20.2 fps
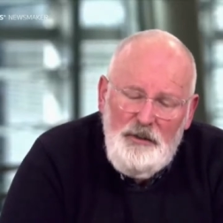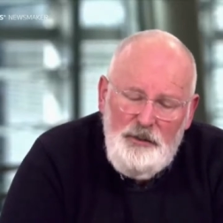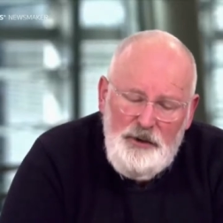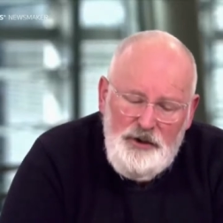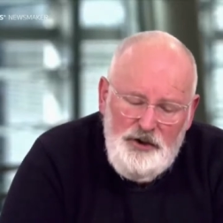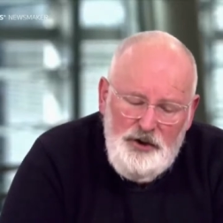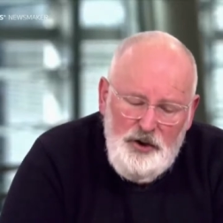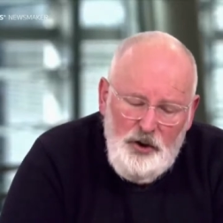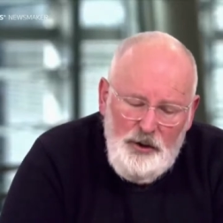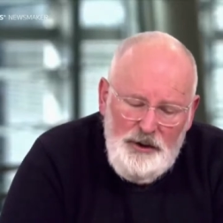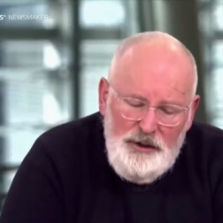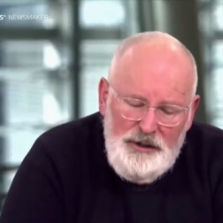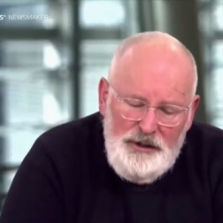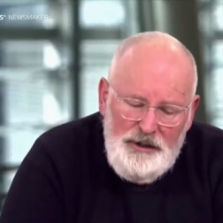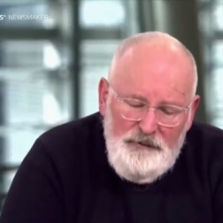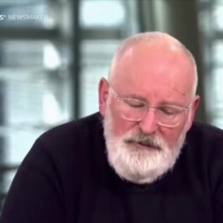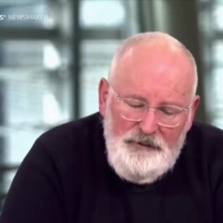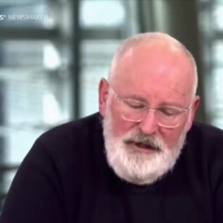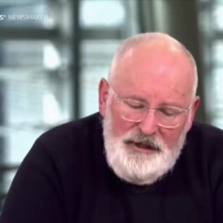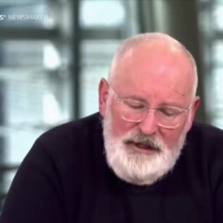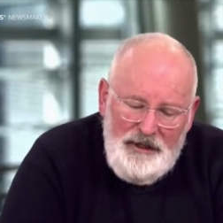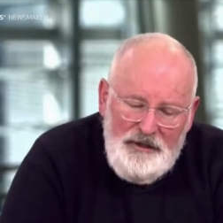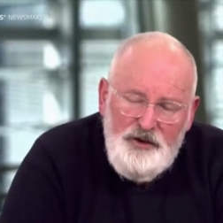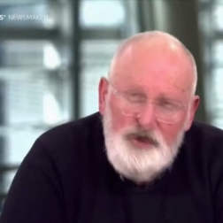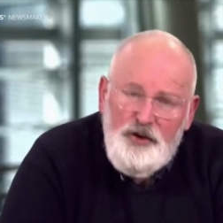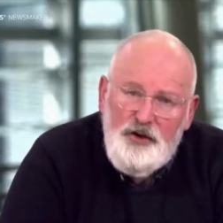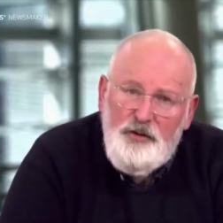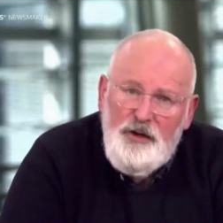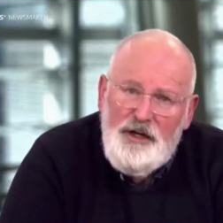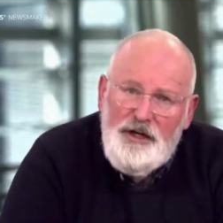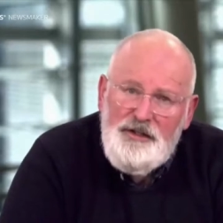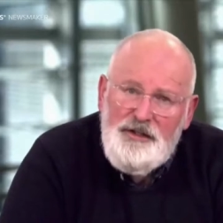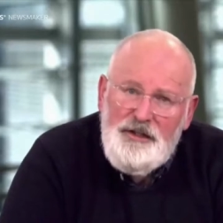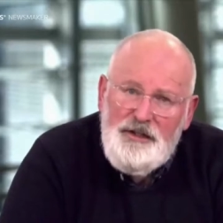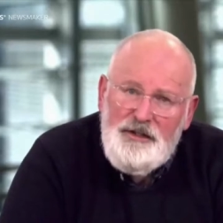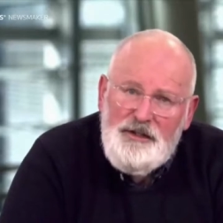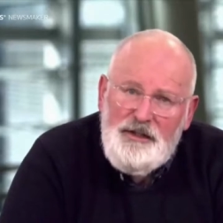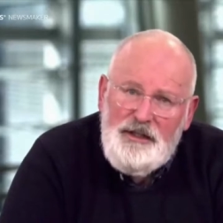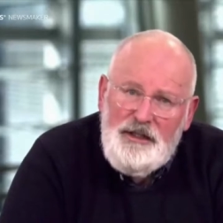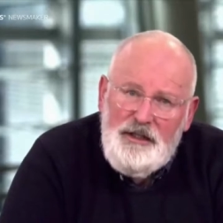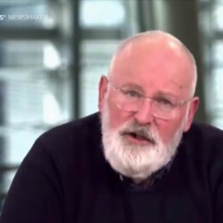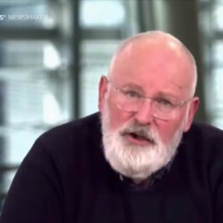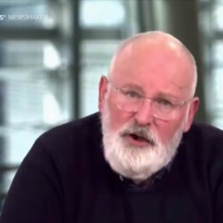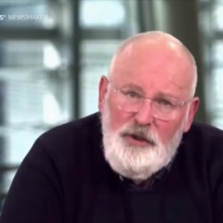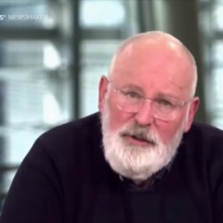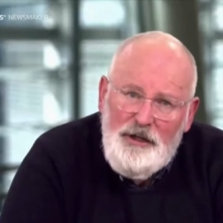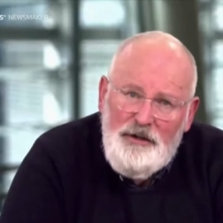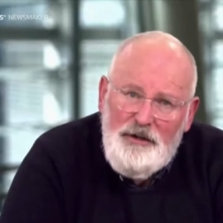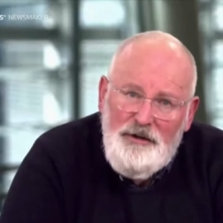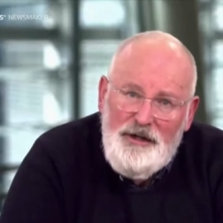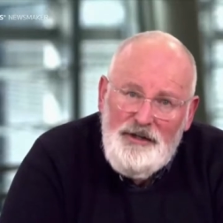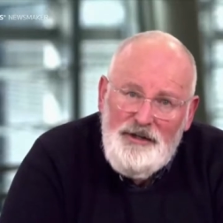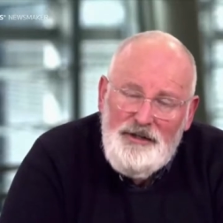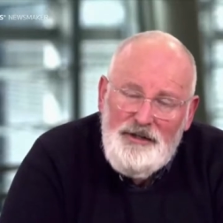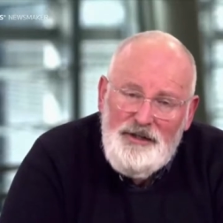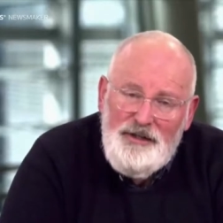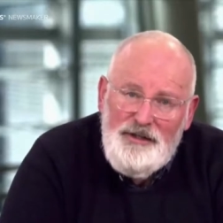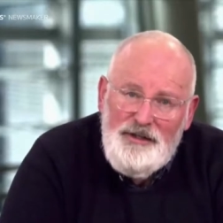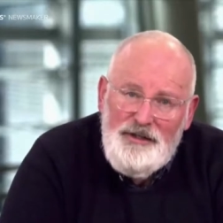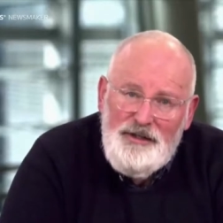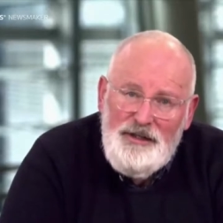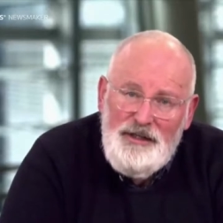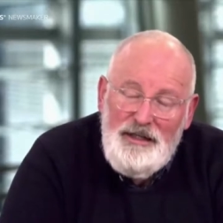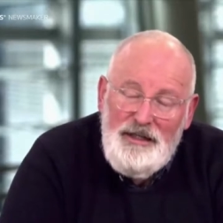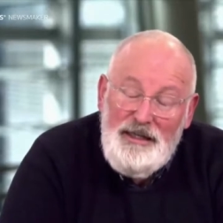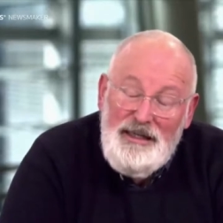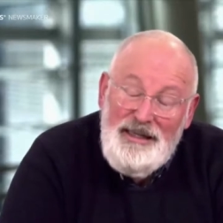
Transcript: We saw it in a financial crisis, in the economic crisis,